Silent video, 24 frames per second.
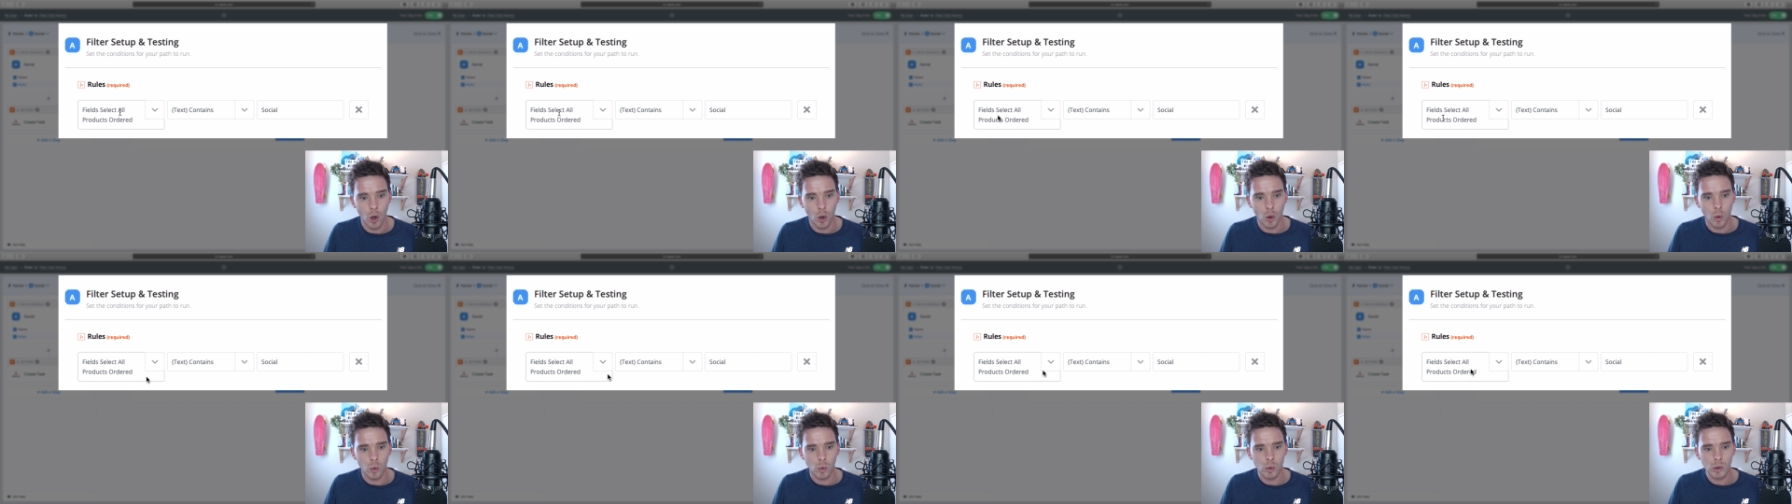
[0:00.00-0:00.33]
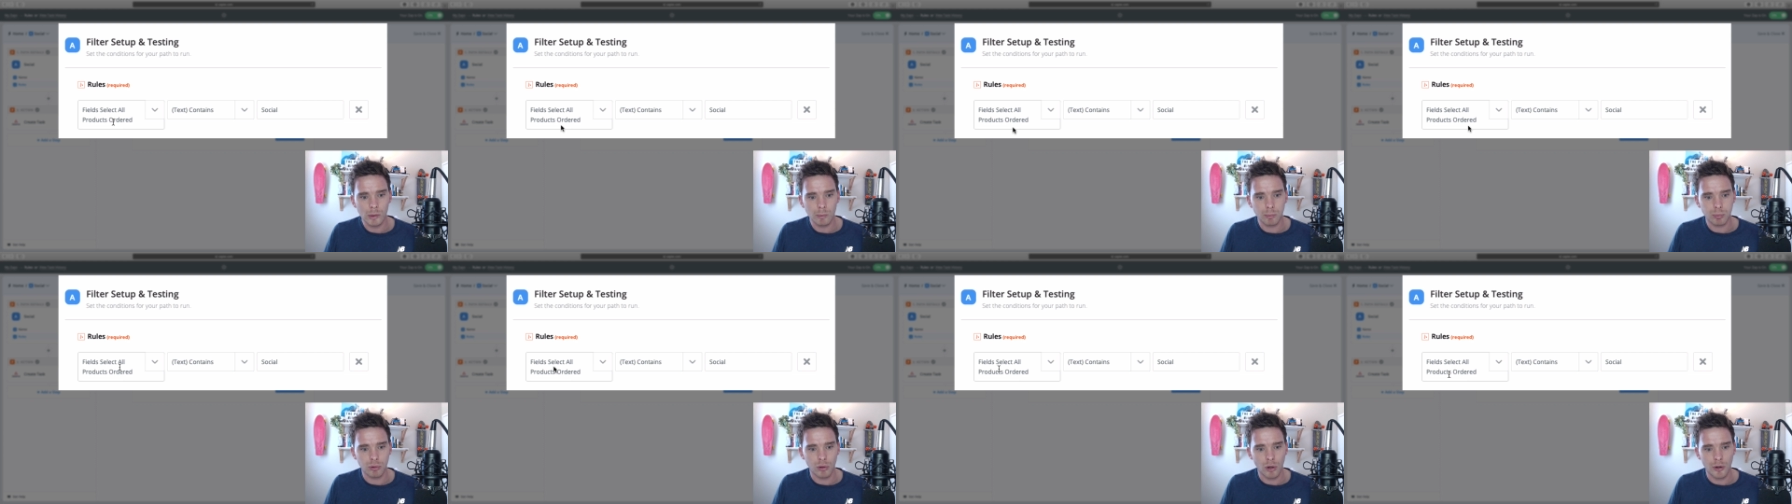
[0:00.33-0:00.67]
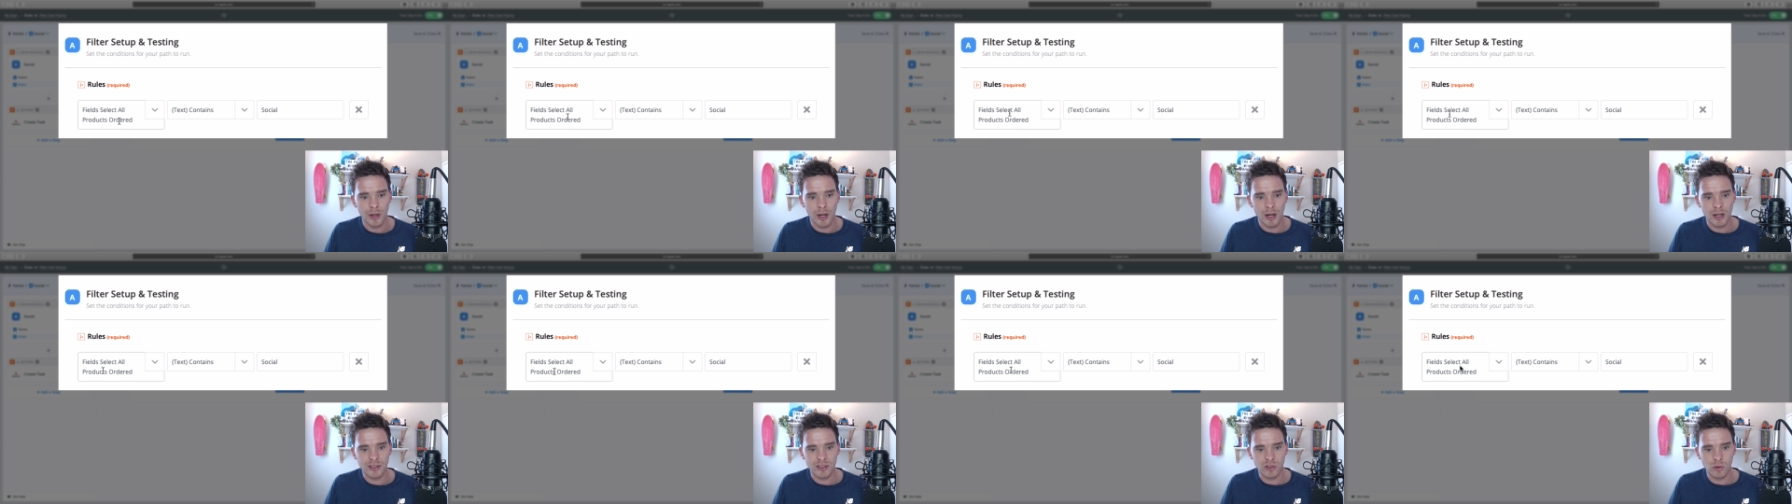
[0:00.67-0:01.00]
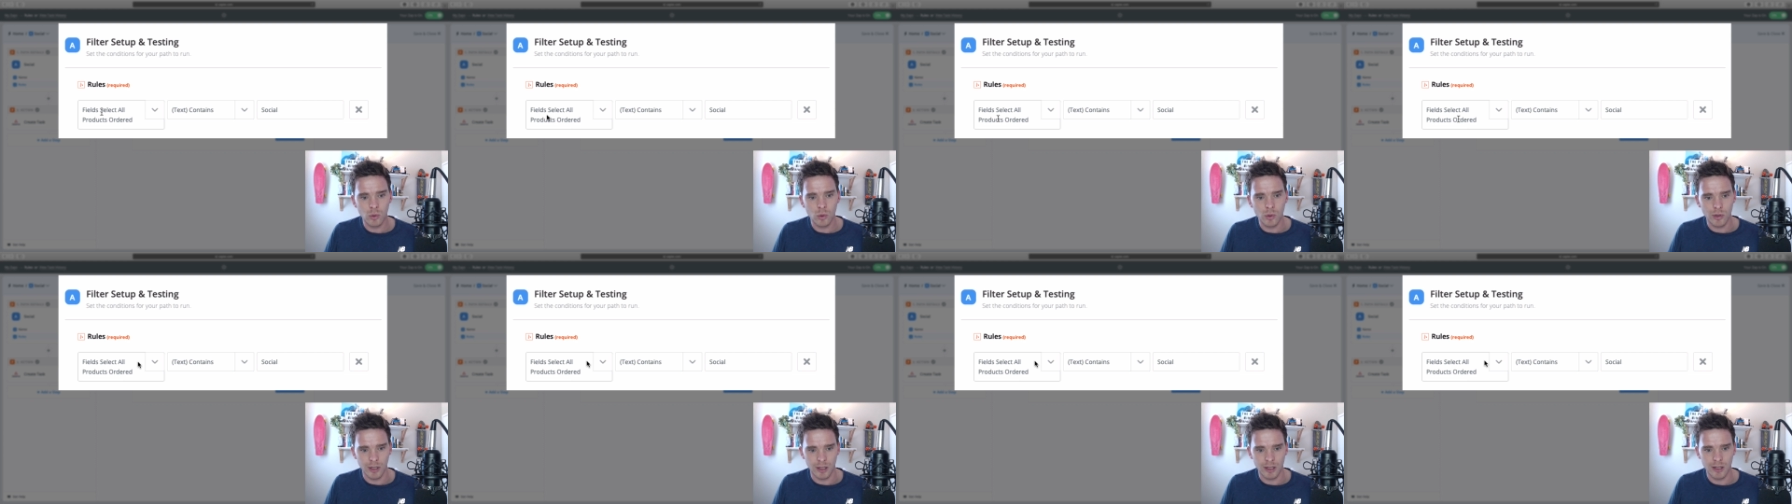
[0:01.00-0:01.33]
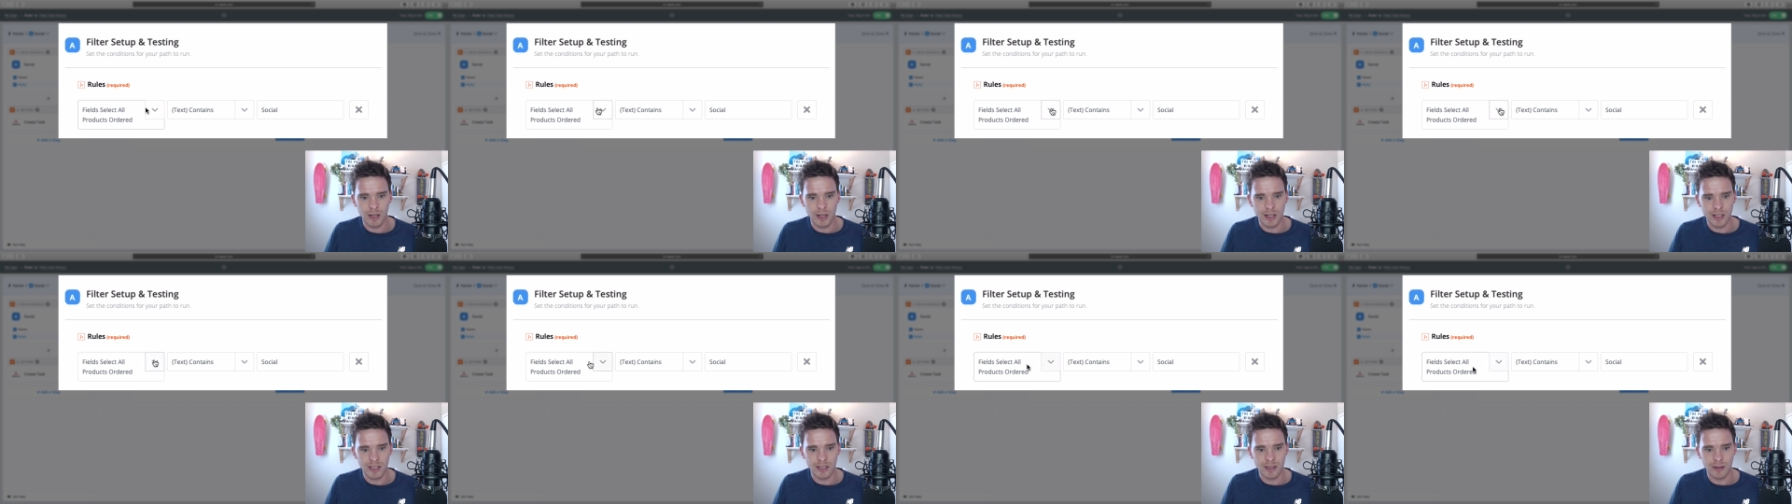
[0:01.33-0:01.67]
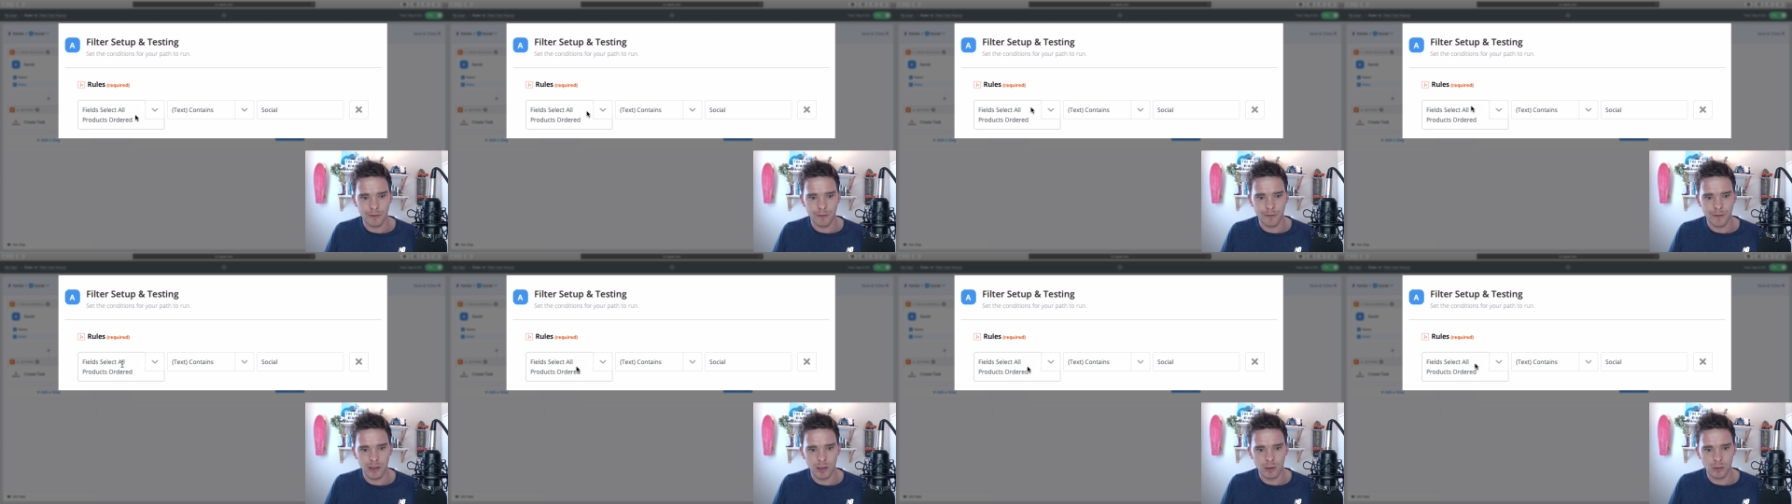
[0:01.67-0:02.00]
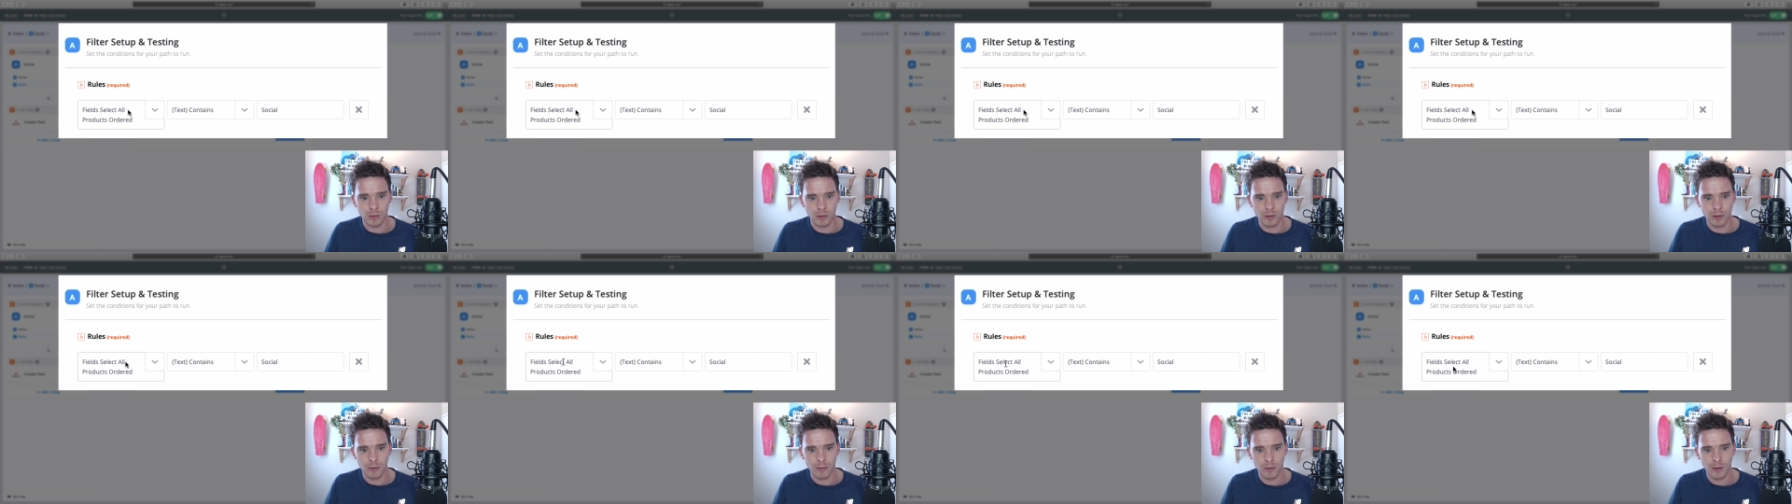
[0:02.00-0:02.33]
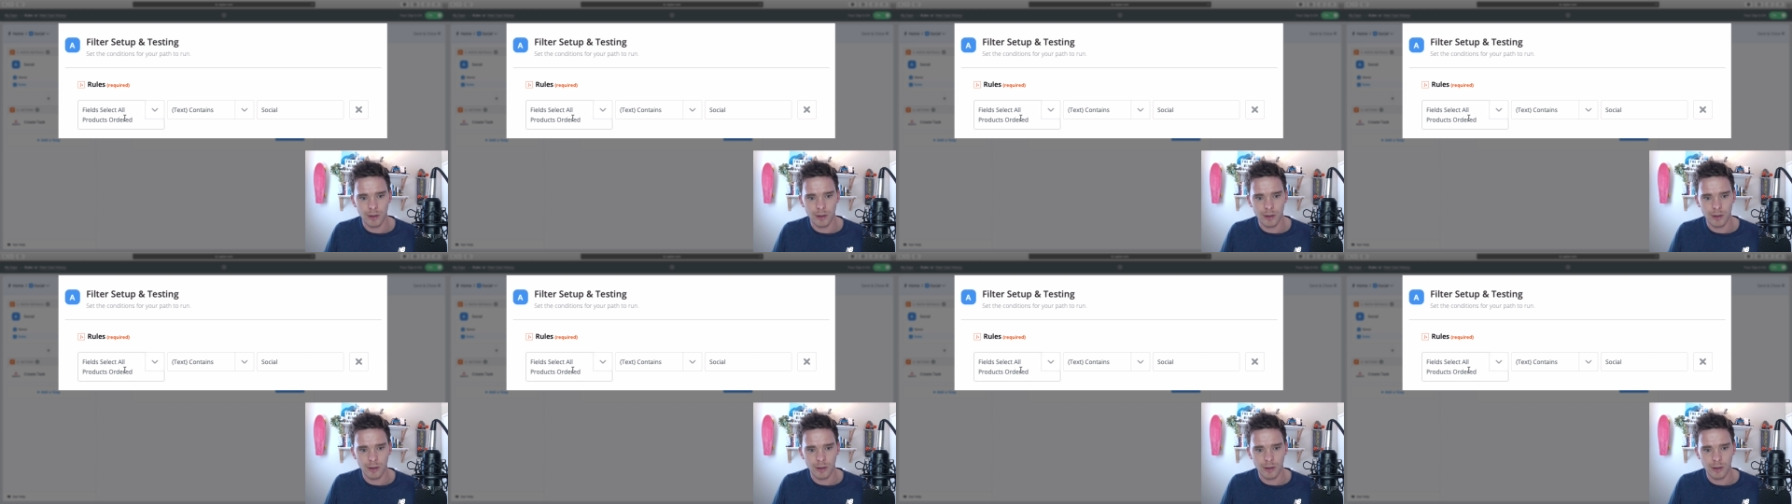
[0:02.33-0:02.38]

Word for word: all products ordered, this is the field